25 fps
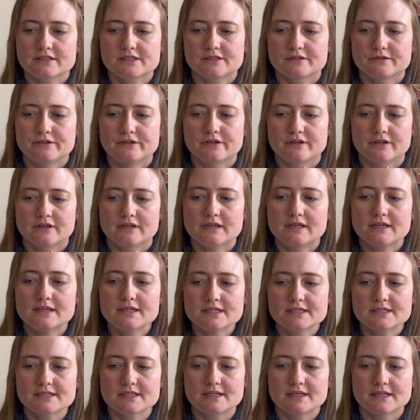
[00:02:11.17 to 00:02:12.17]
so you can
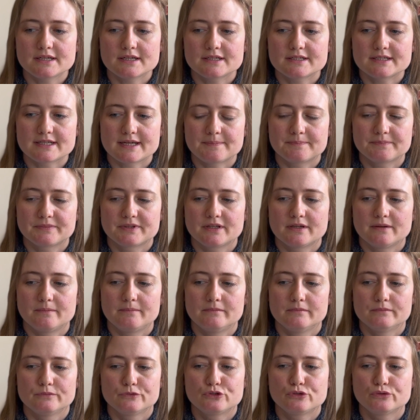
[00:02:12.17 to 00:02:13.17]
easily adapt
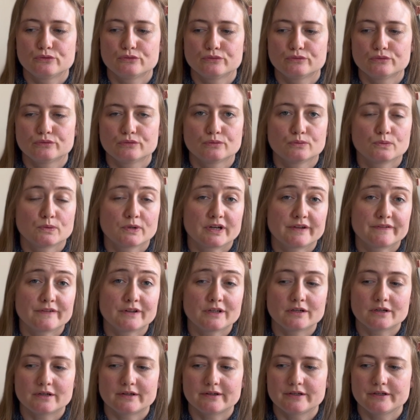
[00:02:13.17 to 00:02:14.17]
them to whatever
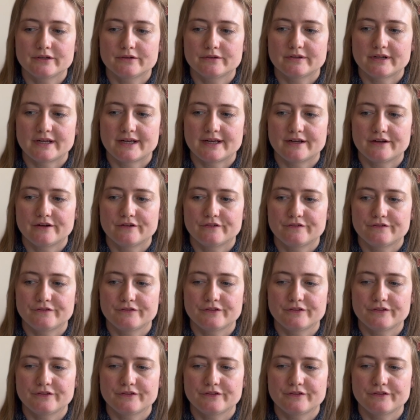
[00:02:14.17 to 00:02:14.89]
yarn you have,